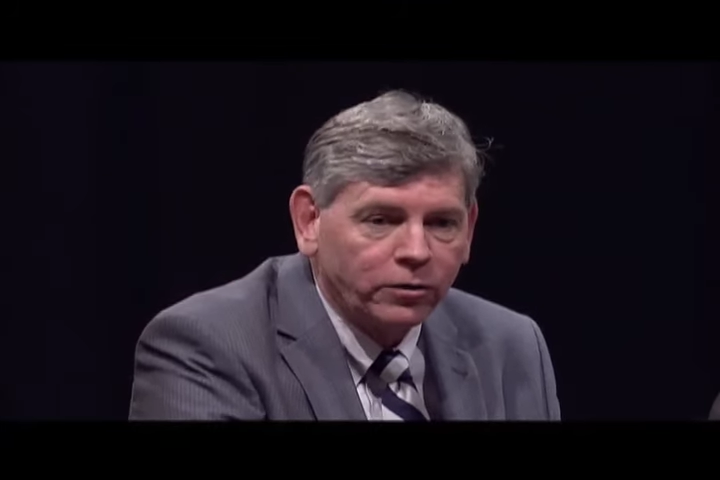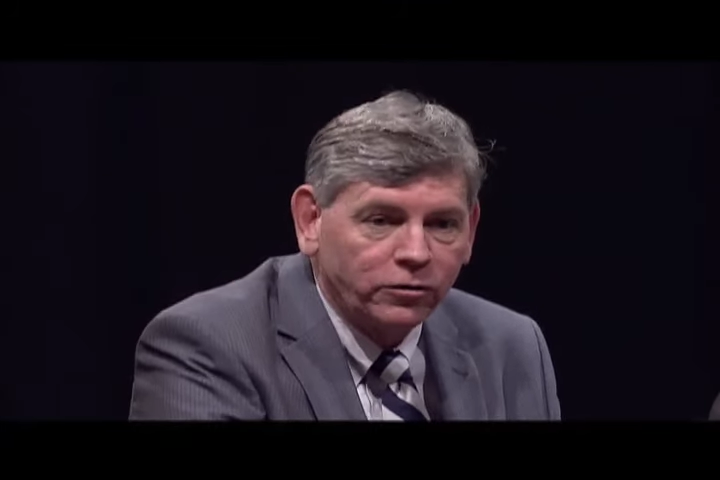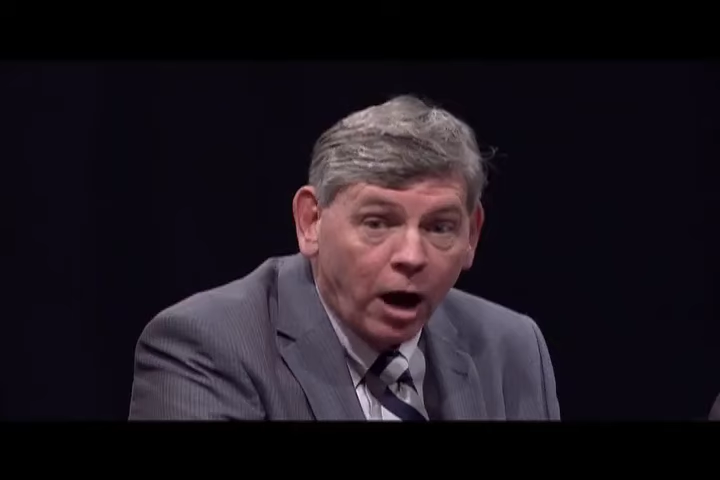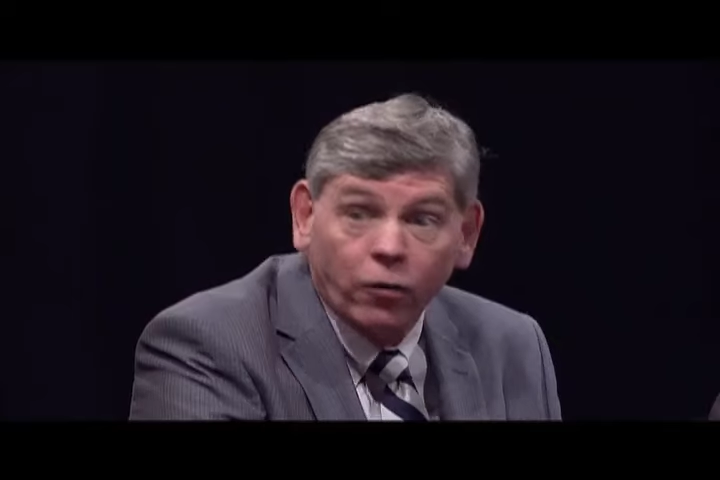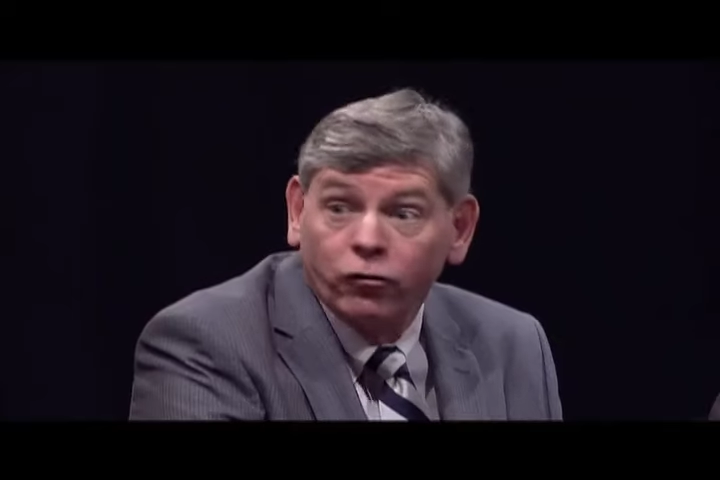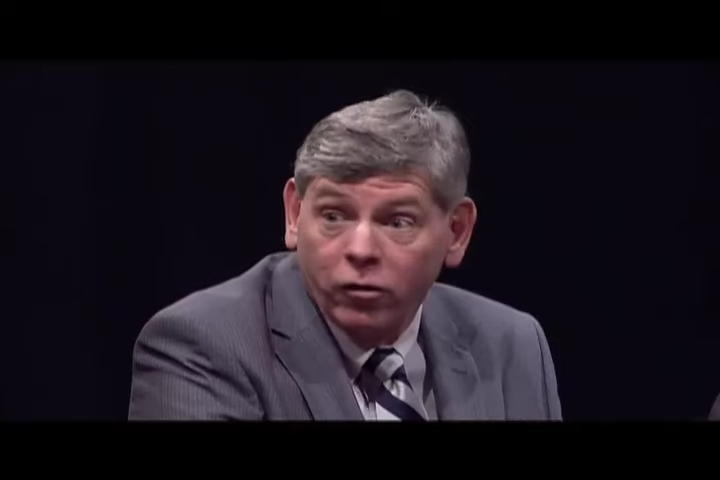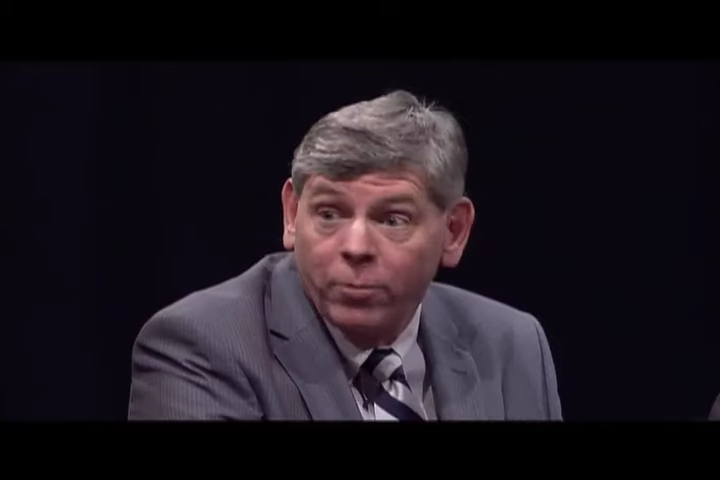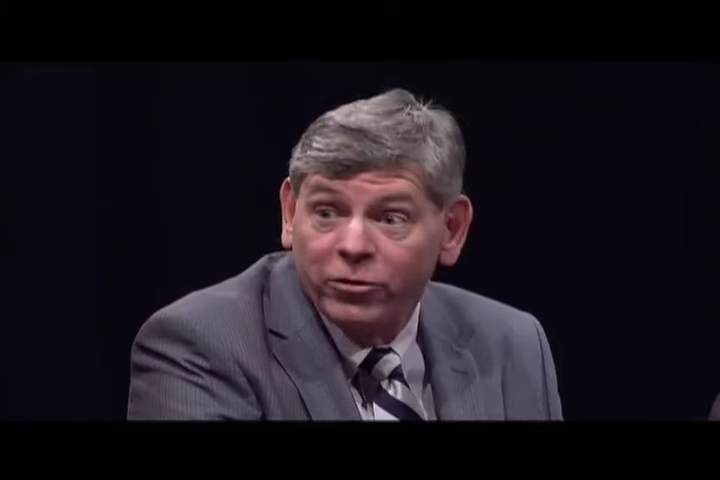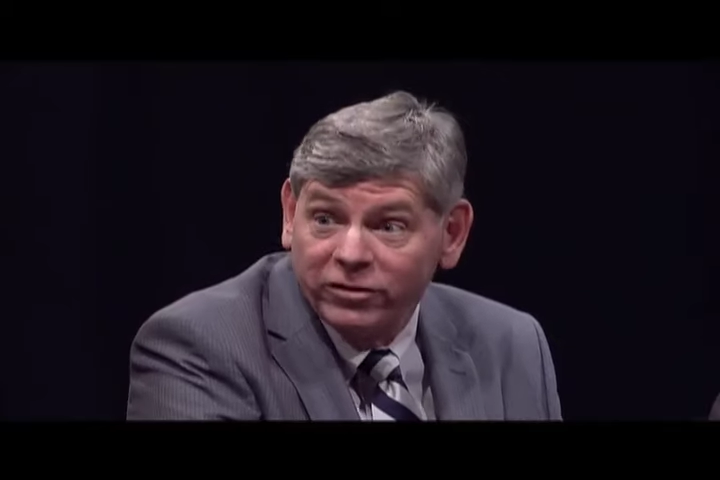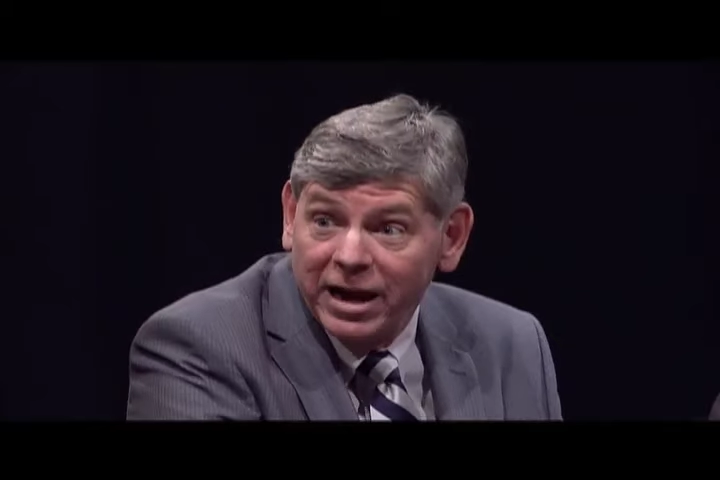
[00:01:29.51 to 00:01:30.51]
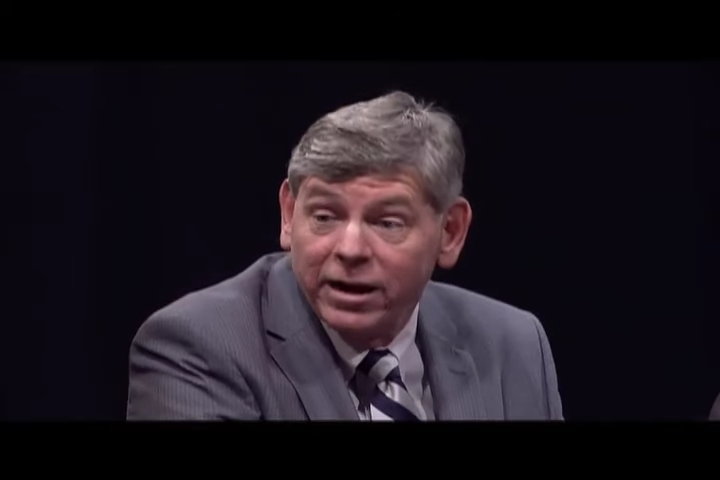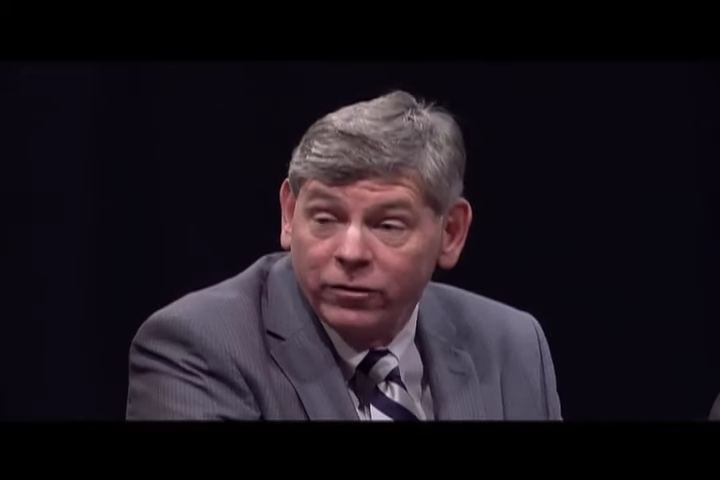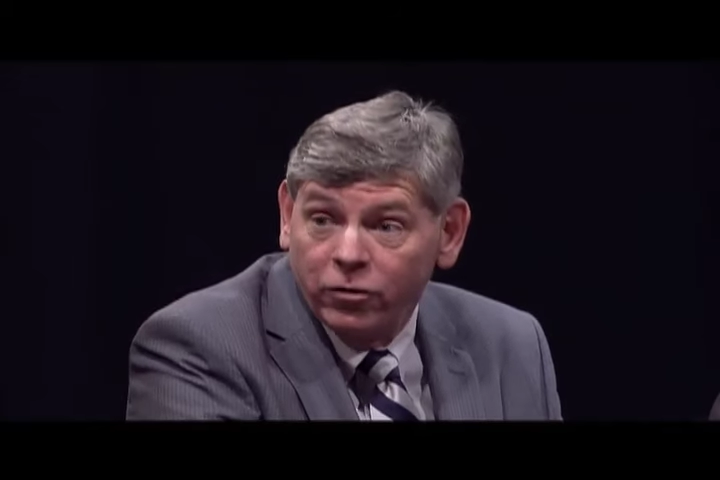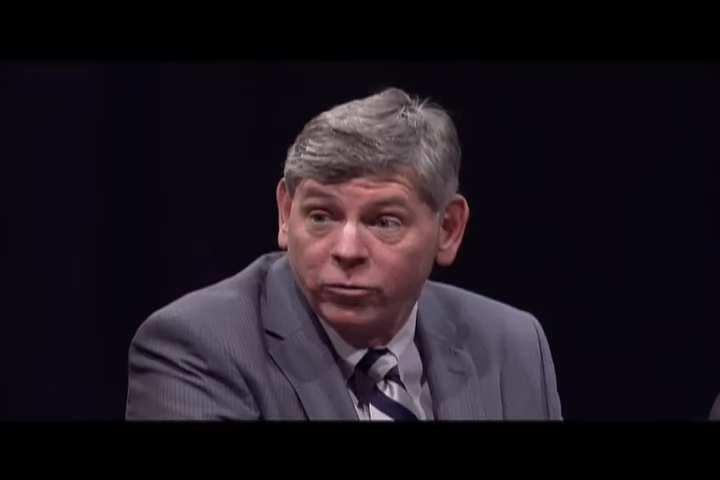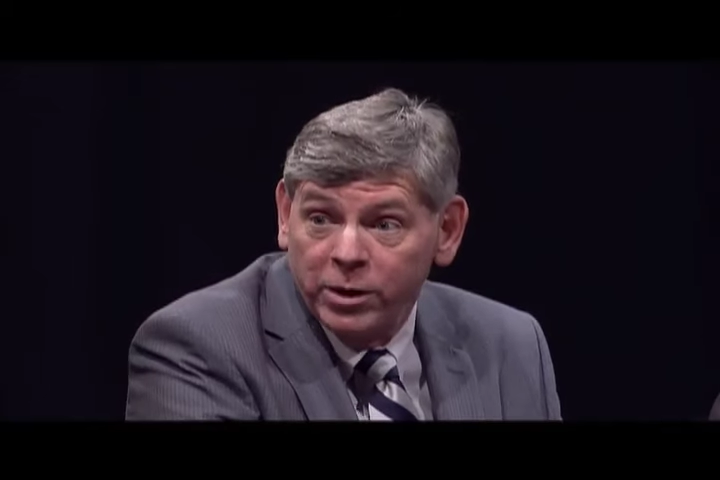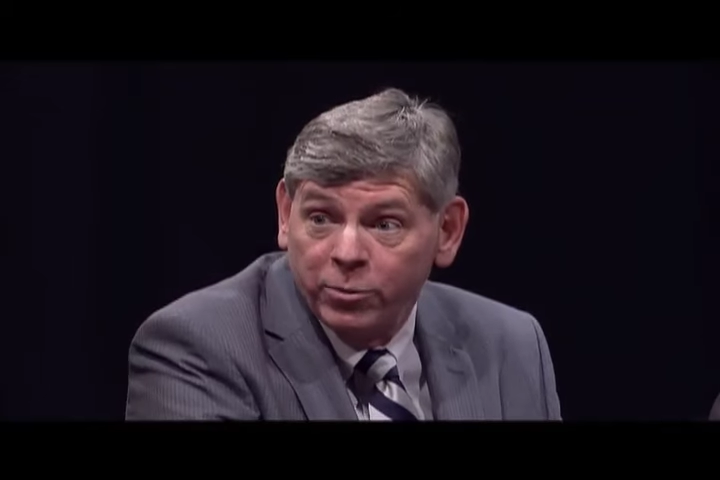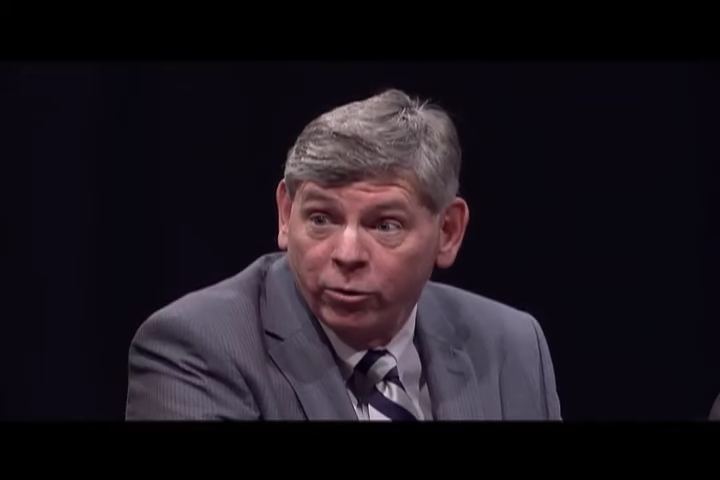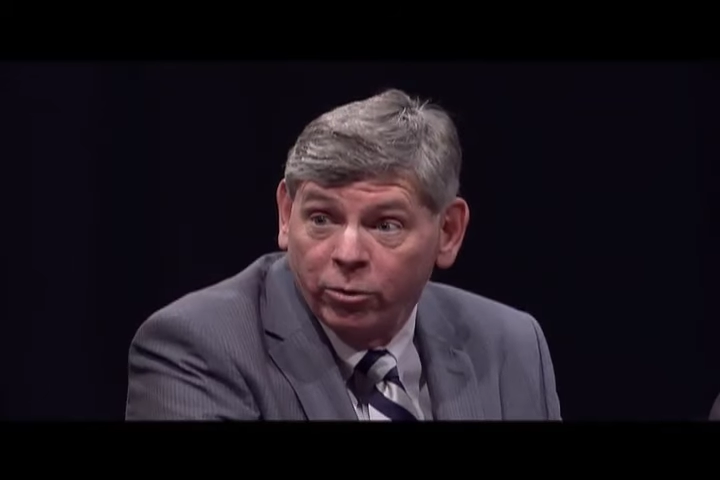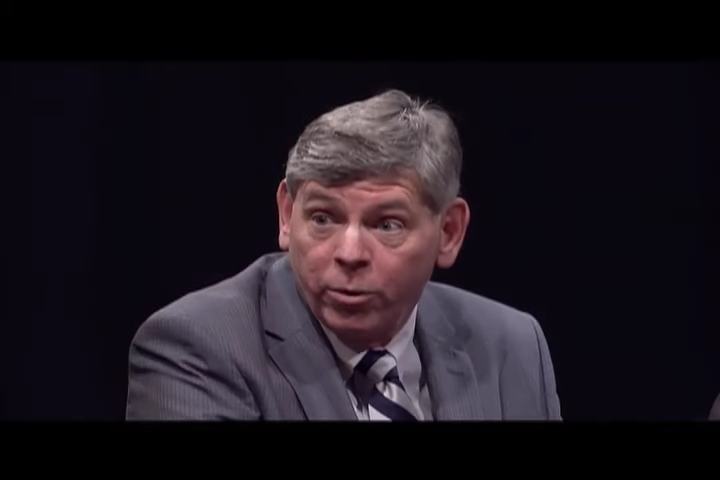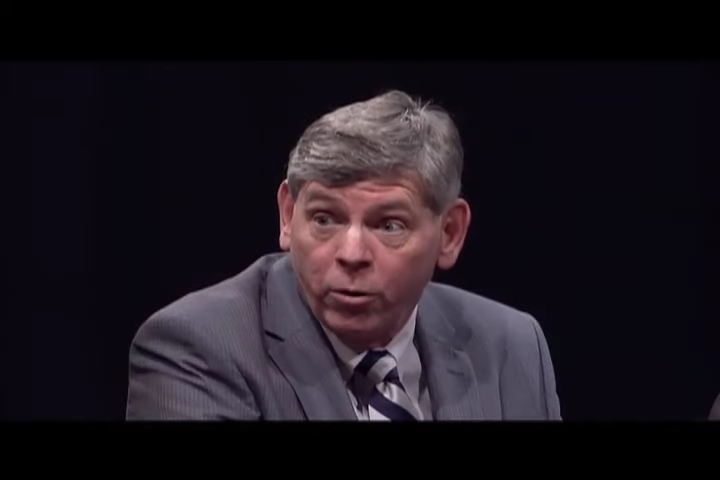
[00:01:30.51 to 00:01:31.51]
Donald Trump is getting those people
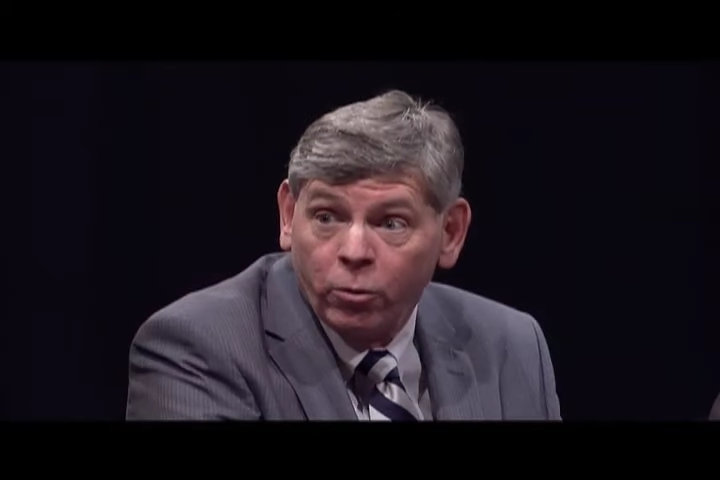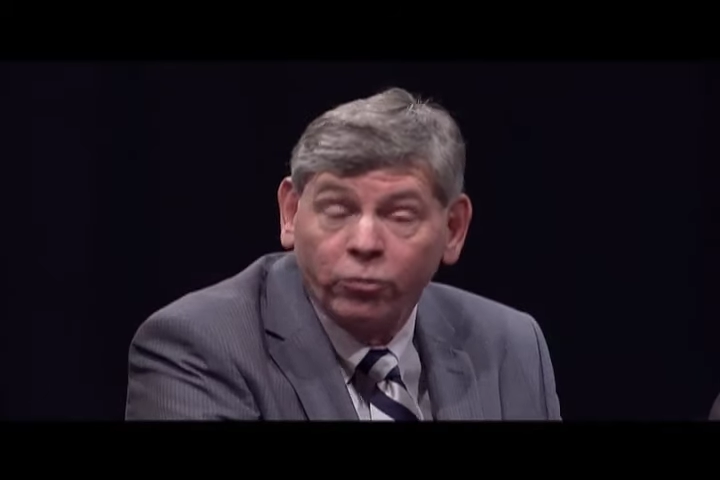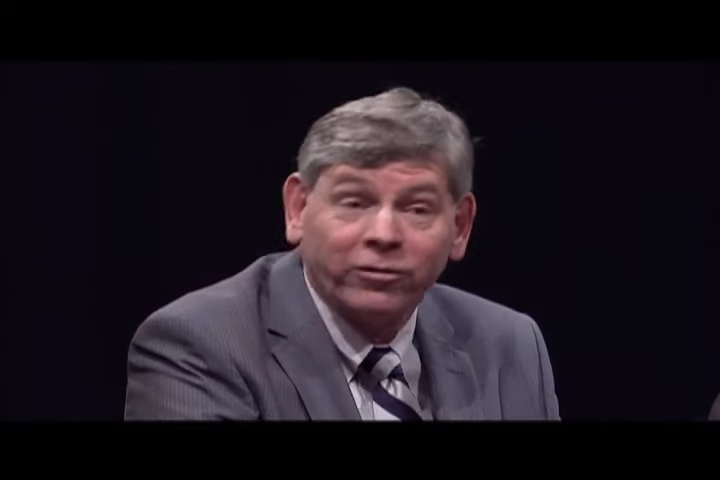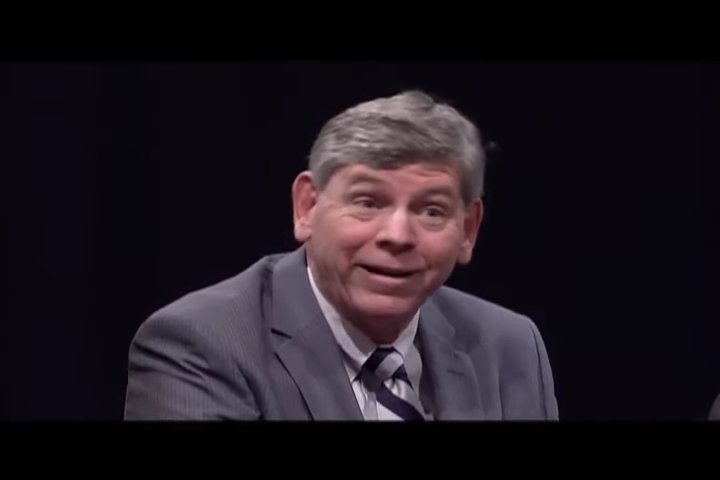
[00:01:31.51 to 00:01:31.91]
to the polls,